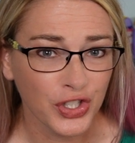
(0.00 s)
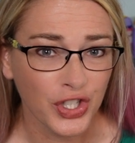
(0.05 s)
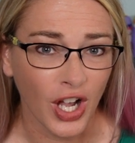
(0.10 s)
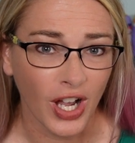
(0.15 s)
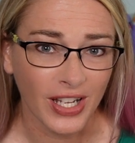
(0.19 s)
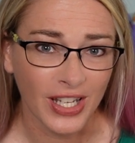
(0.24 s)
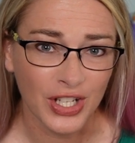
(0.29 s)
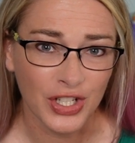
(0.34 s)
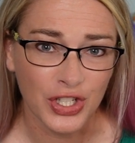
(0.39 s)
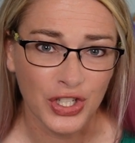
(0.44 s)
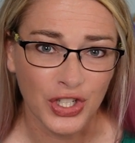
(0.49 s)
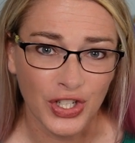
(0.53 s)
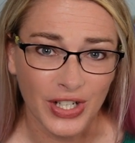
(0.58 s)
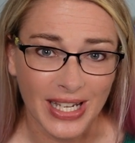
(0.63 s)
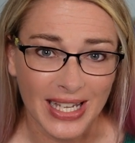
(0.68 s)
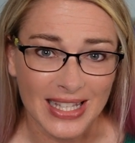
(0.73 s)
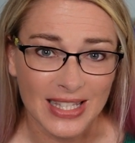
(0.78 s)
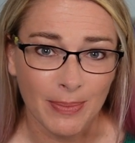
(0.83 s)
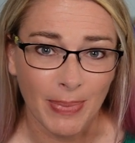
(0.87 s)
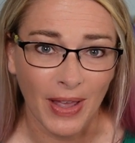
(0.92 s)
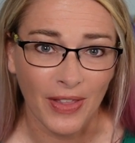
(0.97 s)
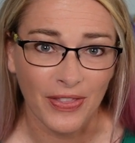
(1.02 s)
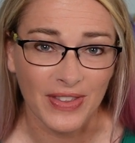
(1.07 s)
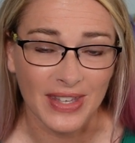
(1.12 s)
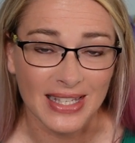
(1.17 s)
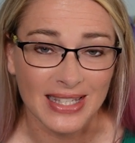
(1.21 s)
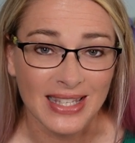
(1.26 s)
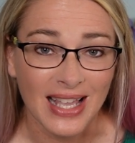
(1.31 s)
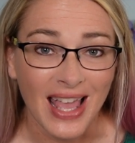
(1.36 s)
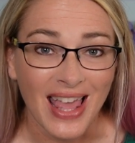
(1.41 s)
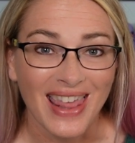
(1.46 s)
talking to your kids about
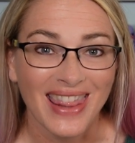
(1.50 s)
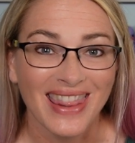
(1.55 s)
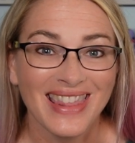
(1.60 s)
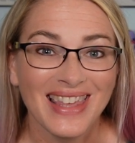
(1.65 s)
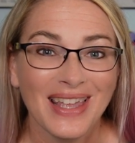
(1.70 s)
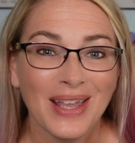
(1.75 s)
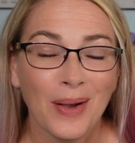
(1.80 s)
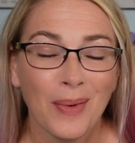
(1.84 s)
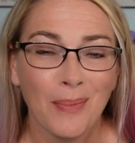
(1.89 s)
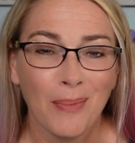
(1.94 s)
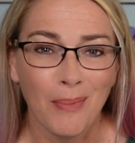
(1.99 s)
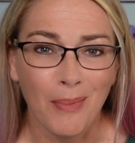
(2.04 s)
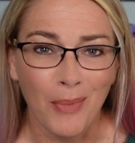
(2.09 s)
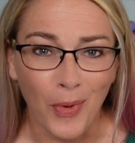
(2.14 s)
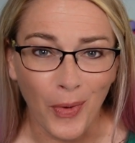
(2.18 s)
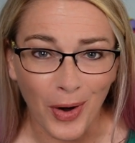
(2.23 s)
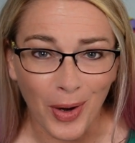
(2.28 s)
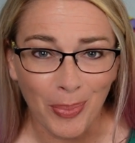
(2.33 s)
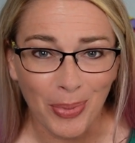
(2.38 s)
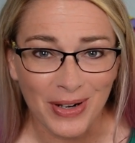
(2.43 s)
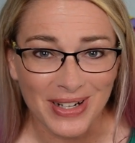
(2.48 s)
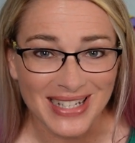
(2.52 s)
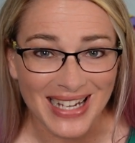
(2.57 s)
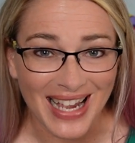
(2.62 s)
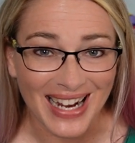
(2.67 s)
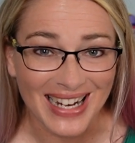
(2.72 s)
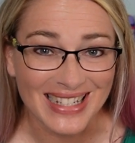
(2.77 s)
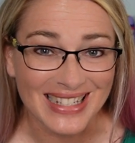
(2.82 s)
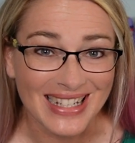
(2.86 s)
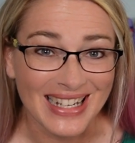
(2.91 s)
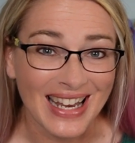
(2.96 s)
this, the more
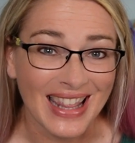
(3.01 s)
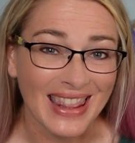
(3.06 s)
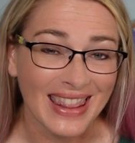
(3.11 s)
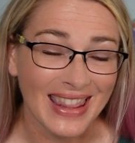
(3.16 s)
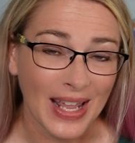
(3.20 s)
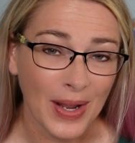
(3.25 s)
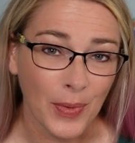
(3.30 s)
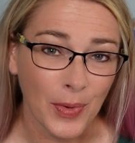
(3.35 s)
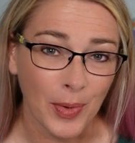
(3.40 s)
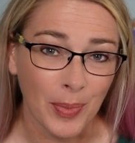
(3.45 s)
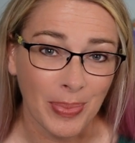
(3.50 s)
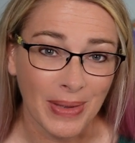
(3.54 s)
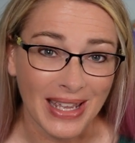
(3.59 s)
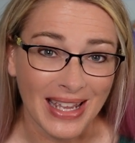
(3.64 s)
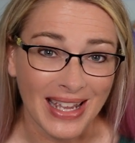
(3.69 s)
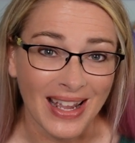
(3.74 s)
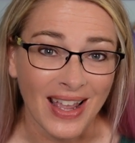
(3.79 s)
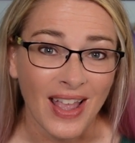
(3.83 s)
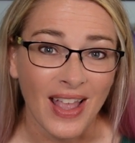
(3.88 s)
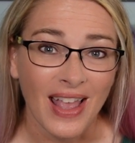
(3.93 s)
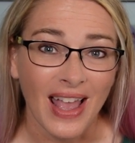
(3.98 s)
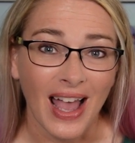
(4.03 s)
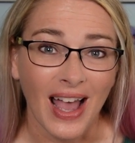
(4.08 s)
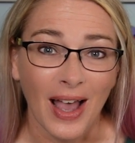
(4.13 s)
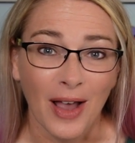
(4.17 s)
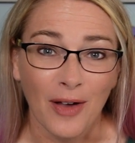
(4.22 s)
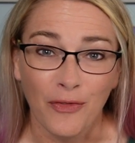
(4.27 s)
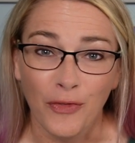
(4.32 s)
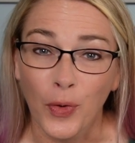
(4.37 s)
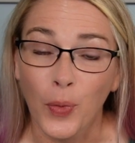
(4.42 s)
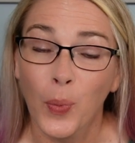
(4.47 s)
protected they will be
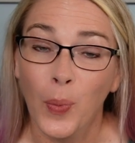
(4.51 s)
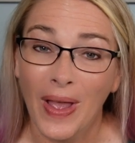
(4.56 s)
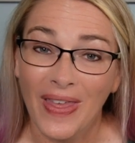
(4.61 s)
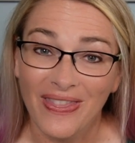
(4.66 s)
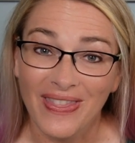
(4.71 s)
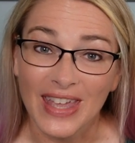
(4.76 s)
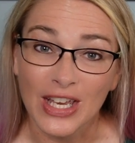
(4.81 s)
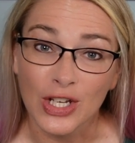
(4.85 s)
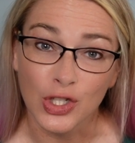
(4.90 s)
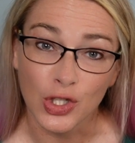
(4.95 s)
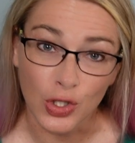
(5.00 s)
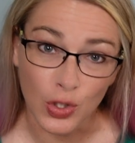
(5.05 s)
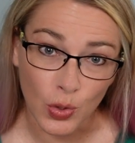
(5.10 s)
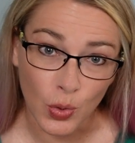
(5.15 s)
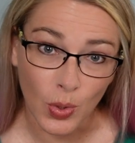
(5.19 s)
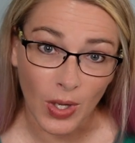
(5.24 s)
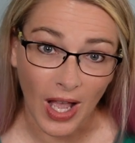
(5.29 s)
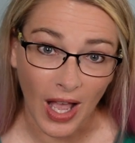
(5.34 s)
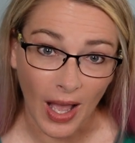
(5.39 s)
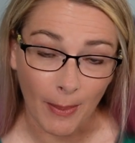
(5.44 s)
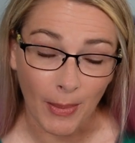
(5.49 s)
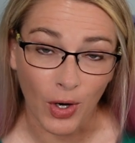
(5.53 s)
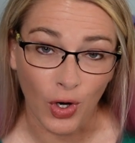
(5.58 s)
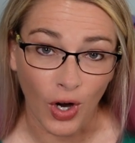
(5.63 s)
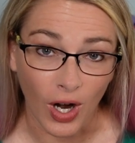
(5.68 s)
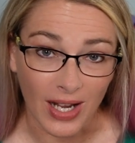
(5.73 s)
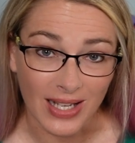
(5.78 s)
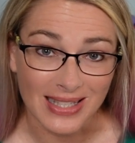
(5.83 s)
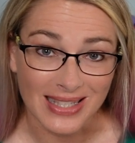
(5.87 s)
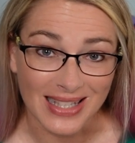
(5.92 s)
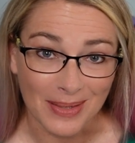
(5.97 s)
uh, for when they do come
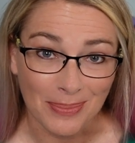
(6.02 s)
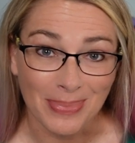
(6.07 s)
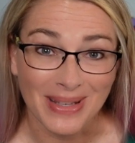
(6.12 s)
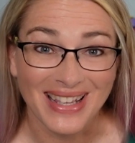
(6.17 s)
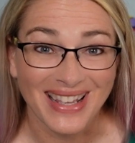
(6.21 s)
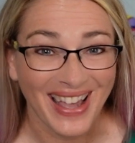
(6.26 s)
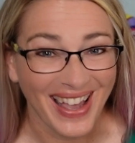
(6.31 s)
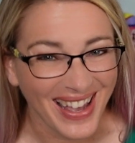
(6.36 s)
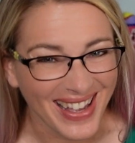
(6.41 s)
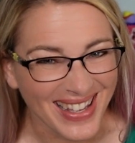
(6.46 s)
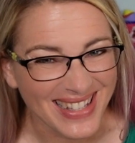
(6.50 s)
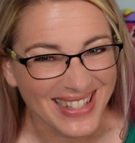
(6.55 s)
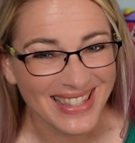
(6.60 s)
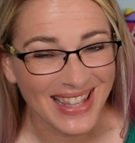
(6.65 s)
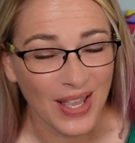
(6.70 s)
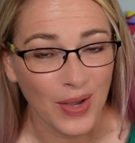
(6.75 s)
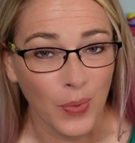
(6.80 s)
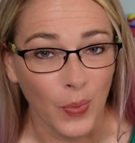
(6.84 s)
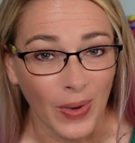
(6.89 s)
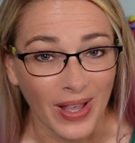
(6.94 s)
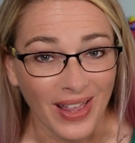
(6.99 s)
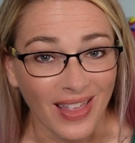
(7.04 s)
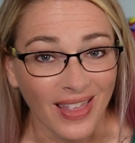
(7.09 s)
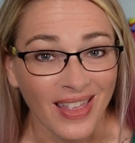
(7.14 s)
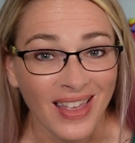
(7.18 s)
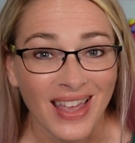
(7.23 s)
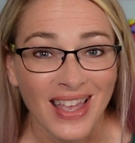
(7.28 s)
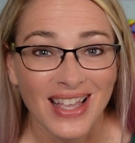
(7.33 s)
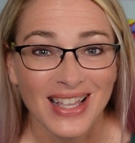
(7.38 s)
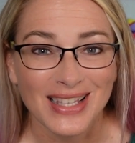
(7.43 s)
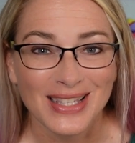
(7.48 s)
across it, because they will.
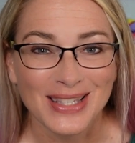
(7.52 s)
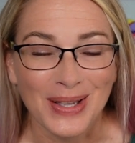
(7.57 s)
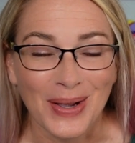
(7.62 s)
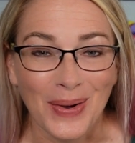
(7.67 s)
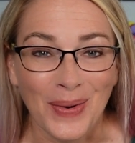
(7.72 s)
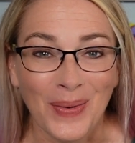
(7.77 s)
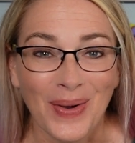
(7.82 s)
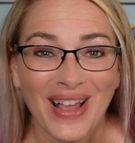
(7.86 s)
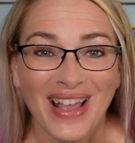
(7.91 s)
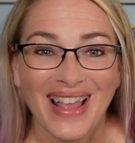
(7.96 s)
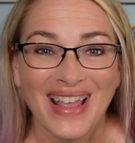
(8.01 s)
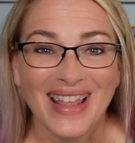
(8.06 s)
So